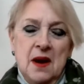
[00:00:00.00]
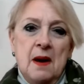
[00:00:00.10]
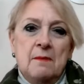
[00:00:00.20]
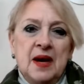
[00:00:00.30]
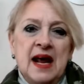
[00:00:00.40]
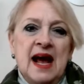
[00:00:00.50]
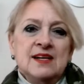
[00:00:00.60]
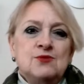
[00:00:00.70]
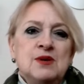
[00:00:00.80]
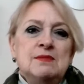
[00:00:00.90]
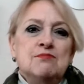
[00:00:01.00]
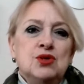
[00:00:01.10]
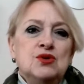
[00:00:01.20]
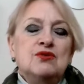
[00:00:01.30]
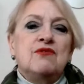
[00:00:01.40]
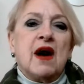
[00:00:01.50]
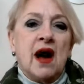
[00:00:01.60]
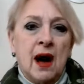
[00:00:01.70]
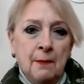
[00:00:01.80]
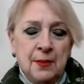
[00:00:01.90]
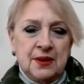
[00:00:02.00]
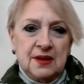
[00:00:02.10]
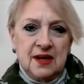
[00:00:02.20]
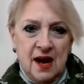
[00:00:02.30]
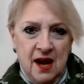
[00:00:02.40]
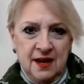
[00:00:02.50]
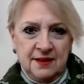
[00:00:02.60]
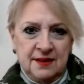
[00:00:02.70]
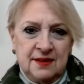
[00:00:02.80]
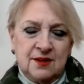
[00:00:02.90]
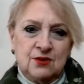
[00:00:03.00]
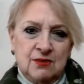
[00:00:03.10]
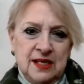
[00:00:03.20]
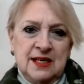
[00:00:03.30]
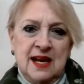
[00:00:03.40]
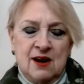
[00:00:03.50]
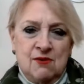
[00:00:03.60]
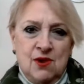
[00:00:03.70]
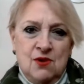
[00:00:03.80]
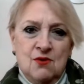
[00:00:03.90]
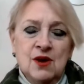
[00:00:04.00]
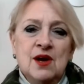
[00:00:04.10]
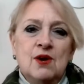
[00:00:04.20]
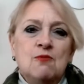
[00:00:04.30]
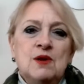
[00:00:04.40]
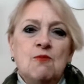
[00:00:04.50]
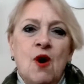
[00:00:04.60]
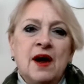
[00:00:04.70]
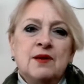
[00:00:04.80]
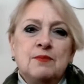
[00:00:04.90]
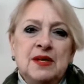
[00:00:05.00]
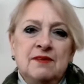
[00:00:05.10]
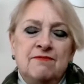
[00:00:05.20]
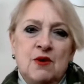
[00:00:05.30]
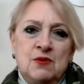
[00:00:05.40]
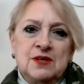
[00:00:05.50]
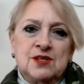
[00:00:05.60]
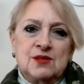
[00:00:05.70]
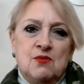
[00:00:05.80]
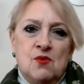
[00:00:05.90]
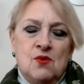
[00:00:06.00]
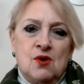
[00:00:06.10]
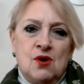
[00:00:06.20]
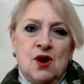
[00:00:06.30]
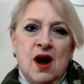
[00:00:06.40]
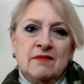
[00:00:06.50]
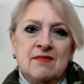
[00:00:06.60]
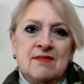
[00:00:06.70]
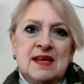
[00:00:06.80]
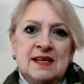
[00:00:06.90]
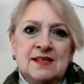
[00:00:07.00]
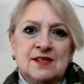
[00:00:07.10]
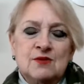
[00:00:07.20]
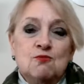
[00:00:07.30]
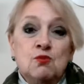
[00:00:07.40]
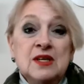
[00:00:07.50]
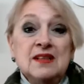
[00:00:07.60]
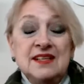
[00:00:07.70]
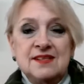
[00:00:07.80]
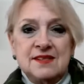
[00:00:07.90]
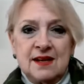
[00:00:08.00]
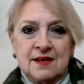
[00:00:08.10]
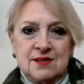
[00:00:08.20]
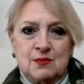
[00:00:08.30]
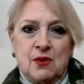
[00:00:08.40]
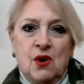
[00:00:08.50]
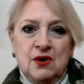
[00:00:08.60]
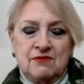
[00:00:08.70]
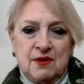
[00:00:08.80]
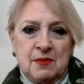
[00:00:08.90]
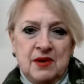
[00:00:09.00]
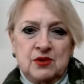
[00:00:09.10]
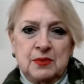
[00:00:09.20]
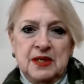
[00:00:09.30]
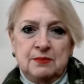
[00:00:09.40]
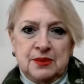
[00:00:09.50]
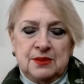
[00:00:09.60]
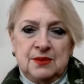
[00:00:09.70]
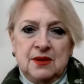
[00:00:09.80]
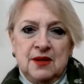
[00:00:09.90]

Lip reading: But as we move up on the green arrow, we want to be focused more on things that really set us apart from other people.